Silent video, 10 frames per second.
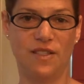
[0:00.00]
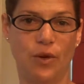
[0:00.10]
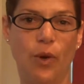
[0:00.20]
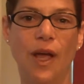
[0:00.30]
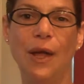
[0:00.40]

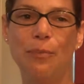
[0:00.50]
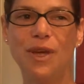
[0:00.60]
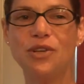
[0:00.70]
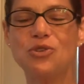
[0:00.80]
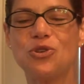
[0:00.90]
So
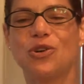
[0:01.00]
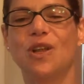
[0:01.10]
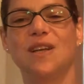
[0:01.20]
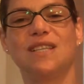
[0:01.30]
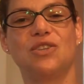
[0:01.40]
making sure your
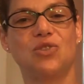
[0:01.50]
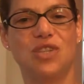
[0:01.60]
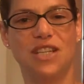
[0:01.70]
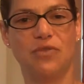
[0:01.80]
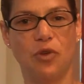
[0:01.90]
clients
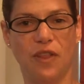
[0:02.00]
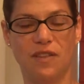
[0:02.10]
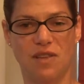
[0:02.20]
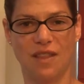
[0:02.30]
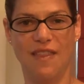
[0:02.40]
understand different
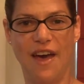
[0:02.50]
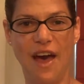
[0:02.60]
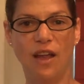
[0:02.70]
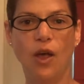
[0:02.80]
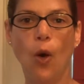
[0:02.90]
things like
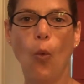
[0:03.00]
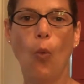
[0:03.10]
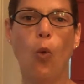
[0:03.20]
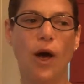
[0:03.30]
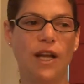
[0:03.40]
that,
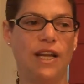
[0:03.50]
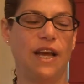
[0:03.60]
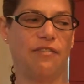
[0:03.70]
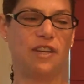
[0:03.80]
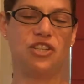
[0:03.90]
what an
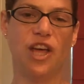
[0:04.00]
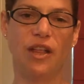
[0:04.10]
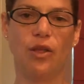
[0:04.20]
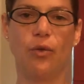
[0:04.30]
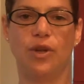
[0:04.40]

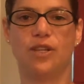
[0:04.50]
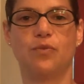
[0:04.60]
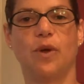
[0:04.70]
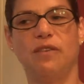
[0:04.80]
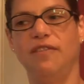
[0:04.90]
FHA loan is,
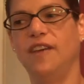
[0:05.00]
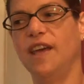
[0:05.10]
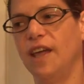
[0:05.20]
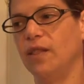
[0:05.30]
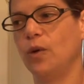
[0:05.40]
what a
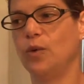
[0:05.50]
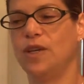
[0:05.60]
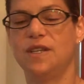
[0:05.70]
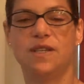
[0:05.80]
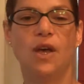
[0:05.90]
VA loan
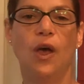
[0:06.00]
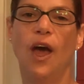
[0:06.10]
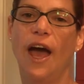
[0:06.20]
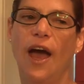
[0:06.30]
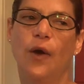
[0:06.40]
is,
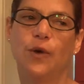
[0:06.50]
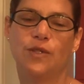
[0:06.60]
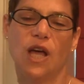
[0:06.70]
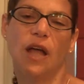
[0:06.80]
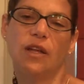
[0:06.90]

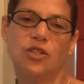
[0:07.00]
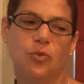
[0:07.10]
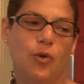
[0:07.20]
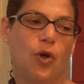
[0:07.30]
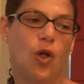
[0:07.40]
who's
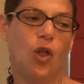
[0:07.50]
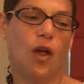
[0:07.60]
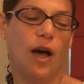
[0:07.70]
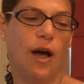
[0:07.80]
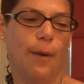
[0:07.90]
eligible,
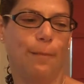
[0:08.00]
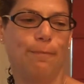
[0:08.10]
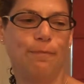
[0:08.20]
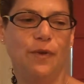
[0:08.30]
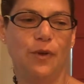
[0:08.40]

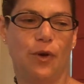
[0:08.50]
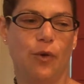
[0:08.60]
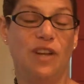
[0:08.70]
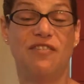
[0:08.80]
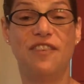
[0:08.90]

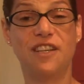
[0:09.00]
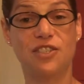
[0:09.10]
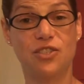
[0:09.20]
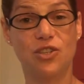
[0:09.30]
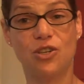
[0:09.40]

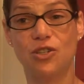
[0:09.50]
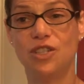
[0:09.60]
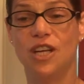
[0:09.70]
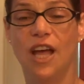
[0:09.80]
investors,